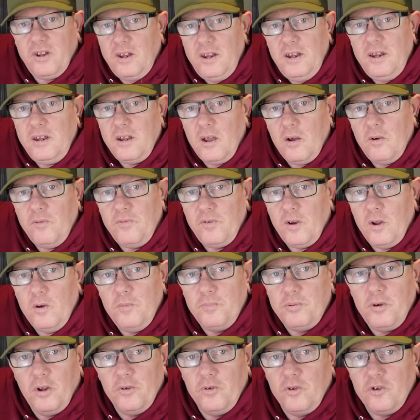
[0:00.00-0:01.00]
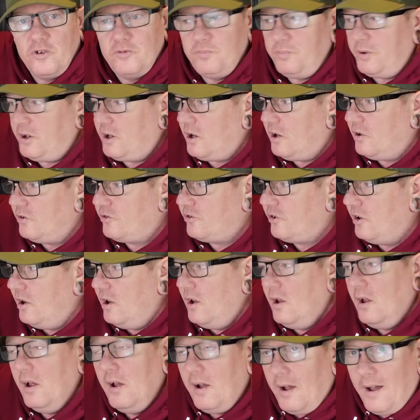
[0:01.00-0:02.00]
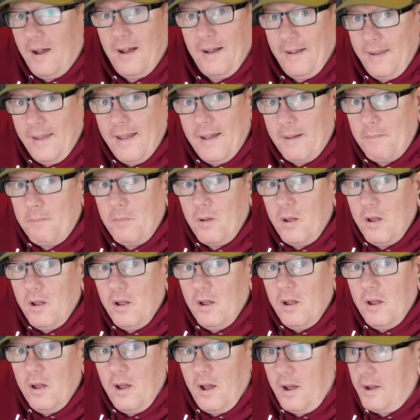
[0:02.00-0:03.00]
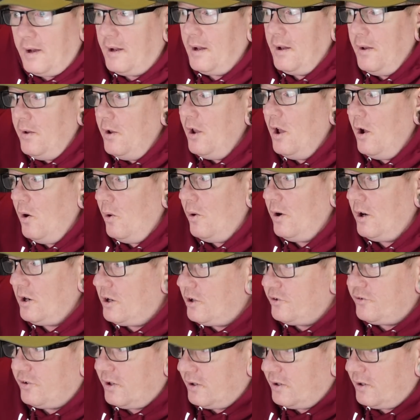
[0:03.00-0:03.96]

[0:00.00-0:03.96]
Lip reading: to EcoFlow products, because I am. And I know, because